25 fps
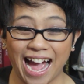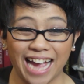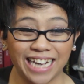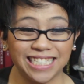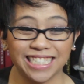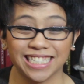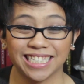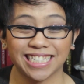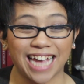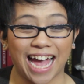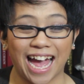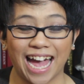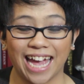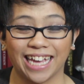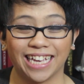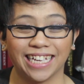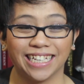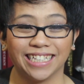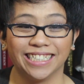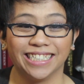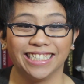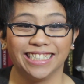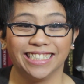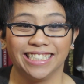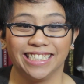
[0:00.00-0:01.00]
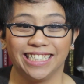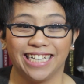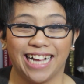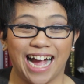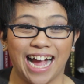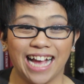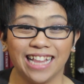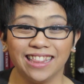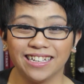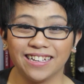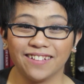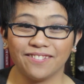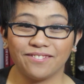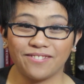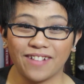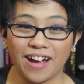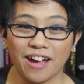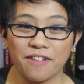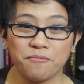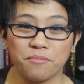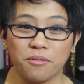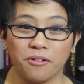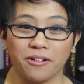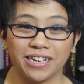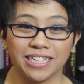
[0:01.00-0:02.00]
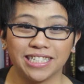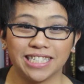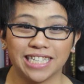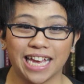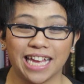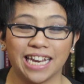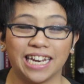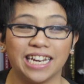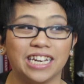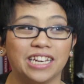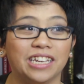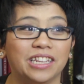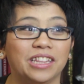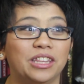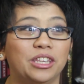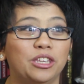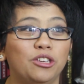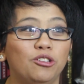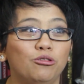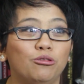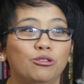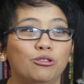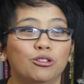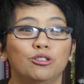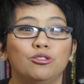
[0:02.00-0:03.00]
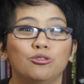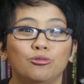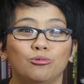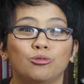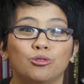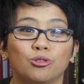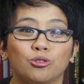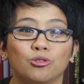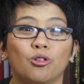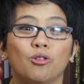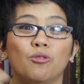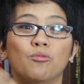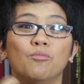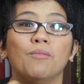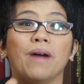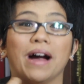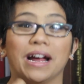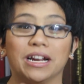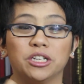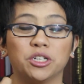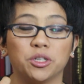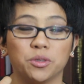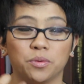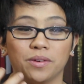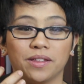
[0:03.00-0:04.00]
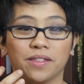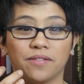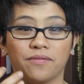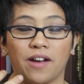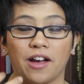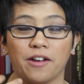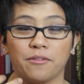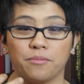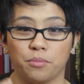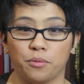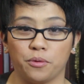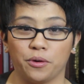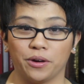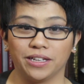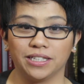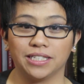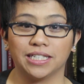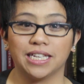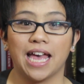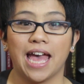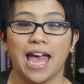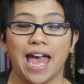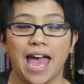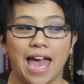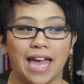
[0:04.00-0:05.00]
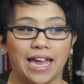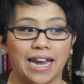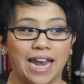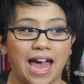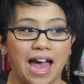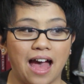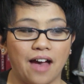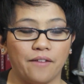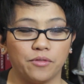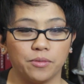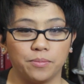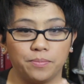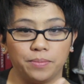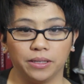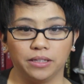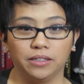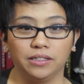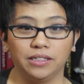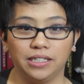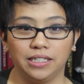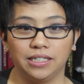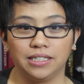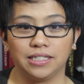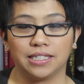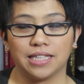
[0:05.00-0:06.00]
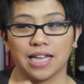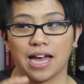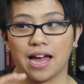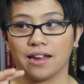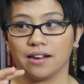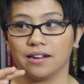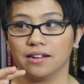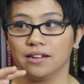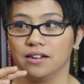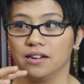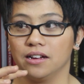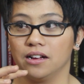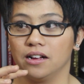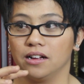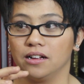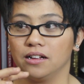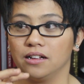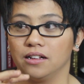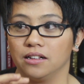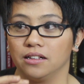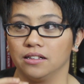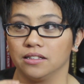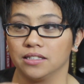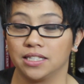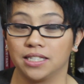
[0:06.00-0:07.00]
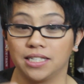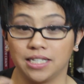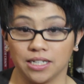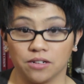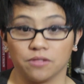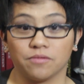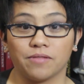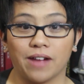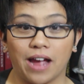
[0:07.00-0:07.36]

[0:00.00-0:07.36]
I look at 5 points, and then you could do so much with 5 points and have abilities that stick